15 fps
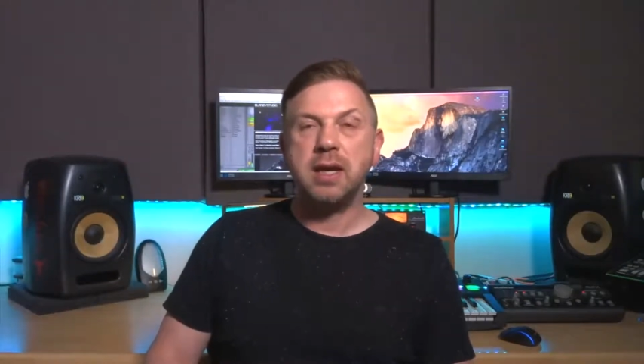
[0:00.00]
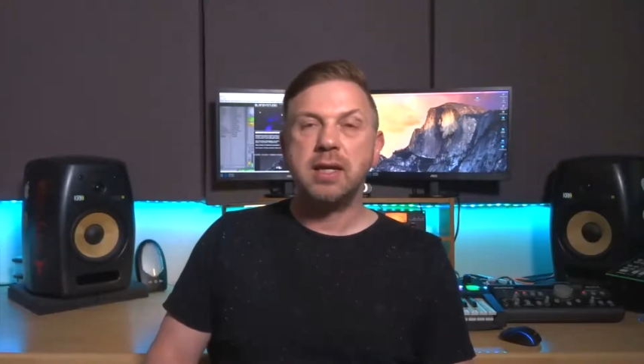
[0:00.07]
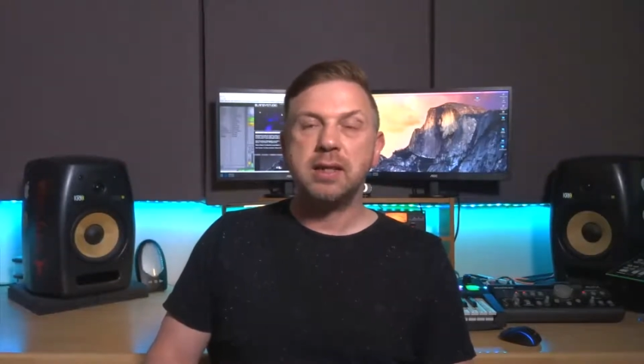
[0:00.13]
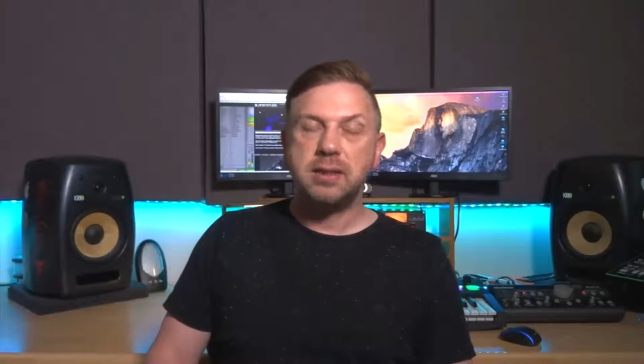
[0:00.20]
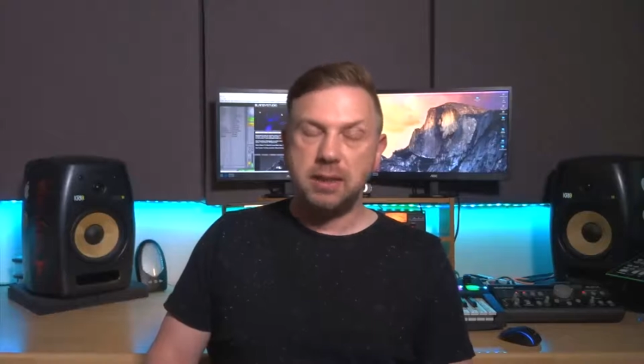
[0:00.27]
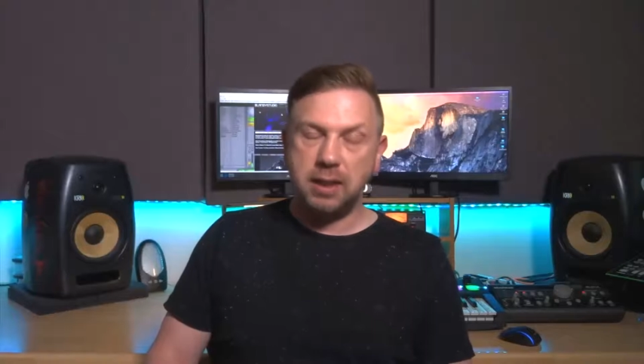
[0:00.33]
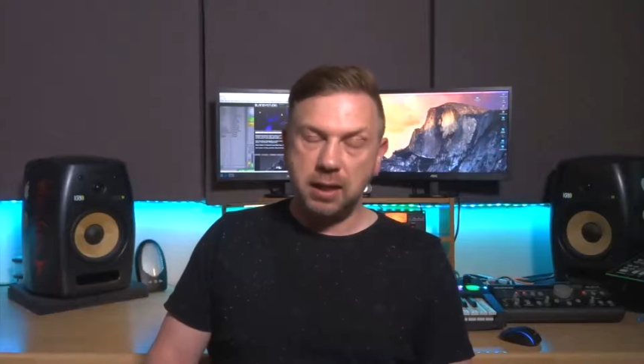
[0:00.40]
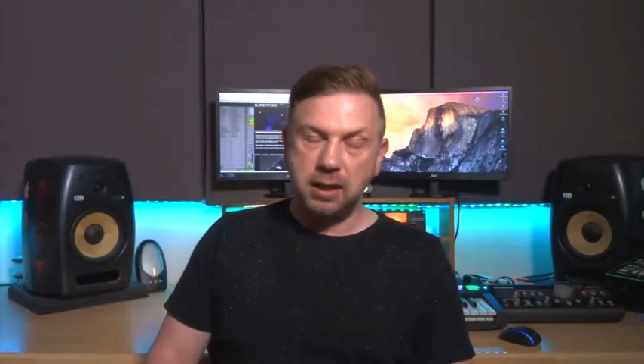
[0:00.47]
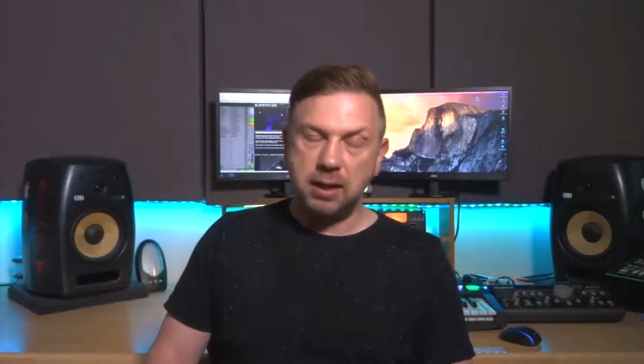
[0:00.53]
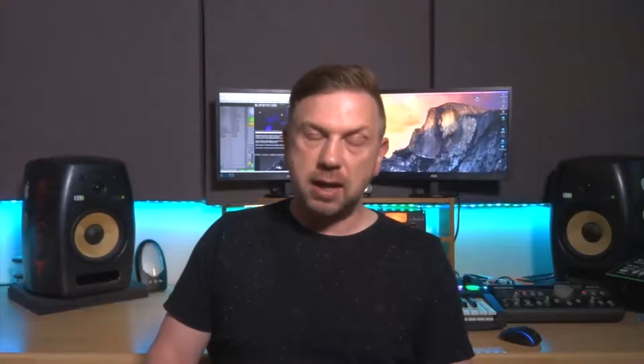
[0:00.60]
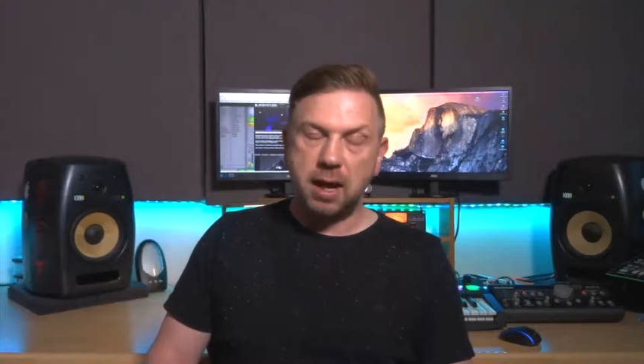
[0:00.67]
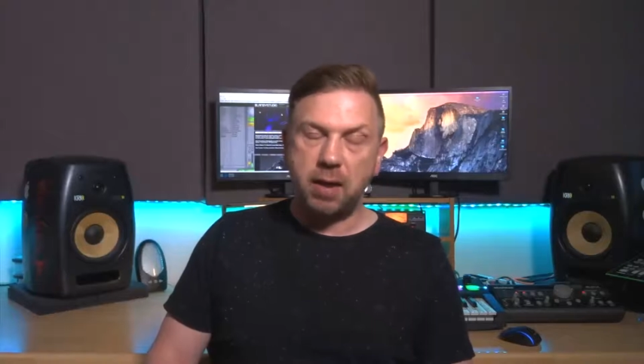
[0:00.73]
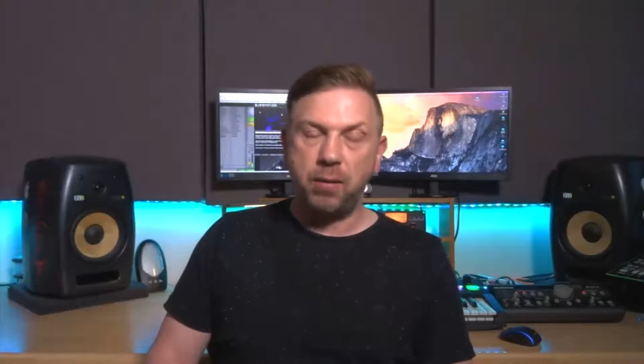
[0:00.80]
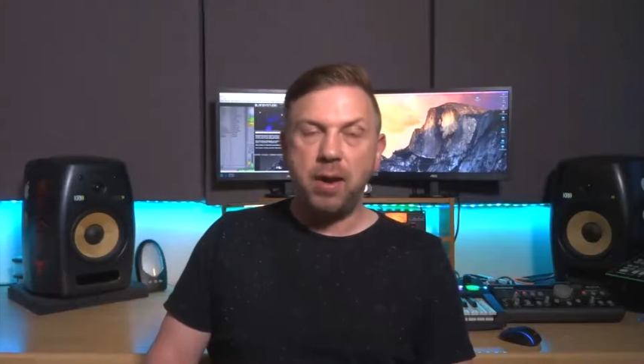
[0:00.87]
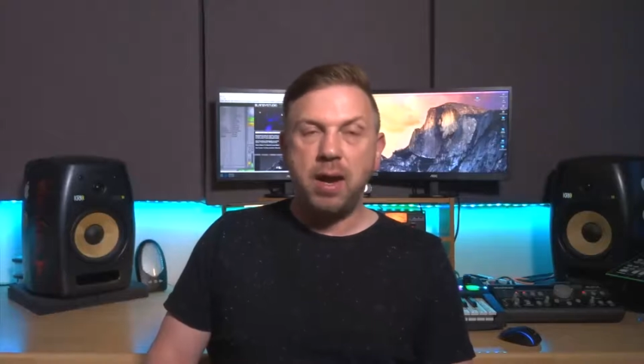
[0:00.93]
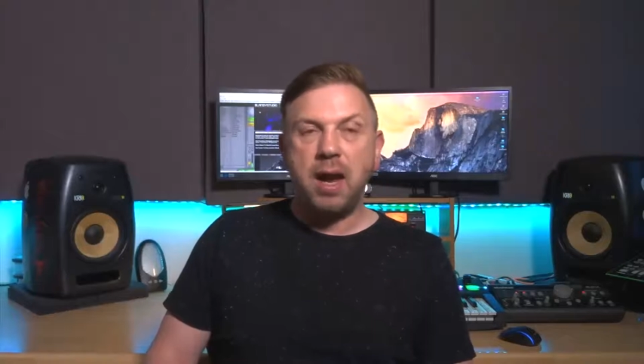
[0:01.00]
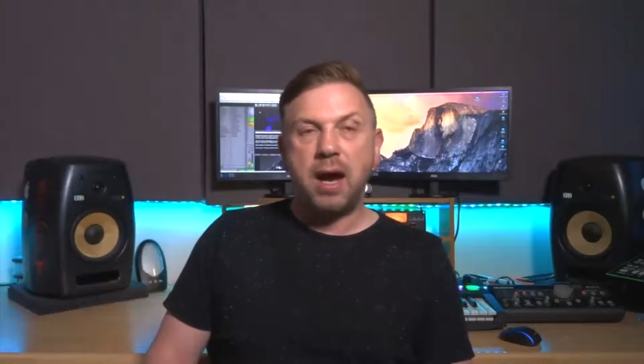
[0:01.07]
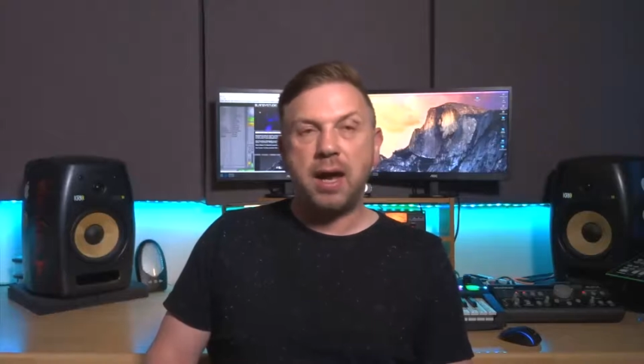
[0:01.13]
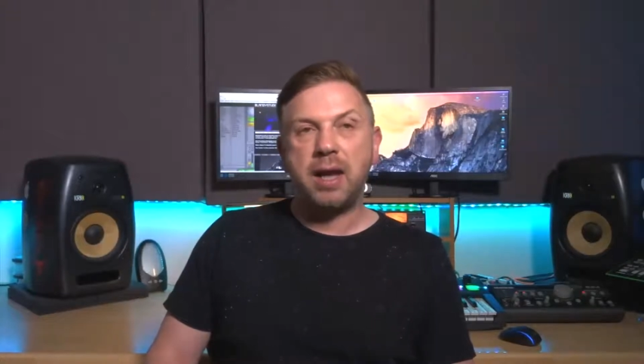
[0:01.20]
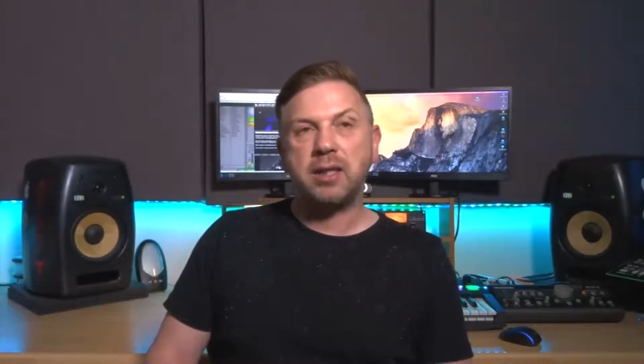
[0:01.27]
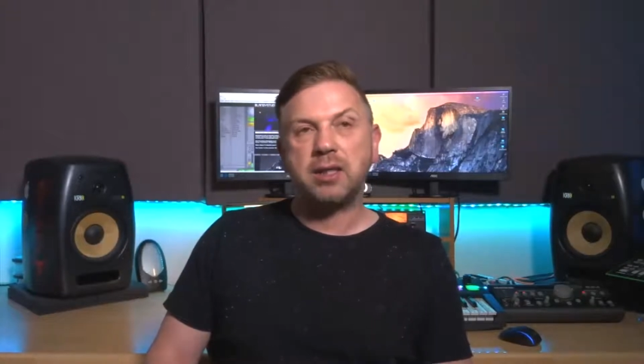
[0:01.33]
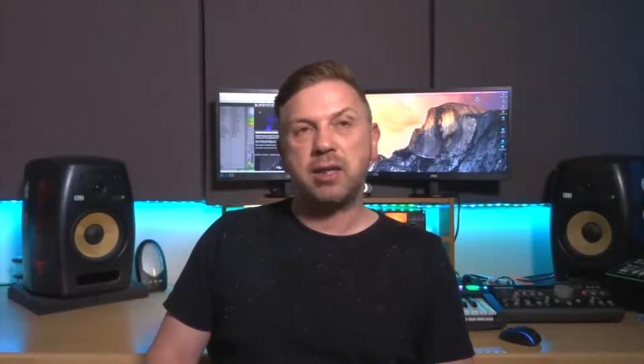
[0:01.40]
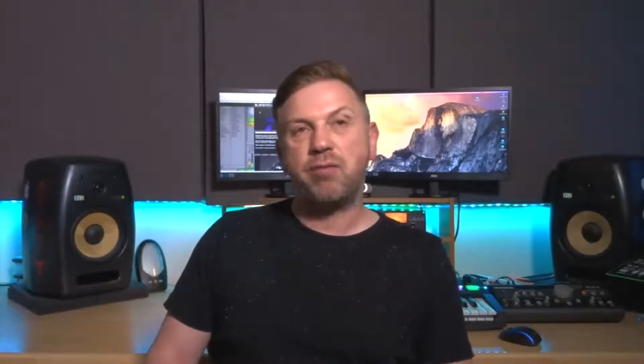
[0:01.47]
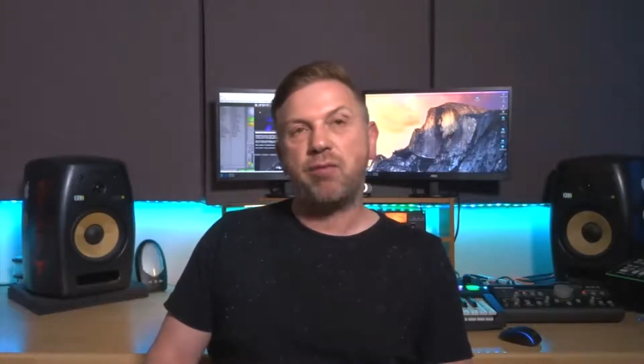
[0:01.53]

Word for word: sitting down, and actually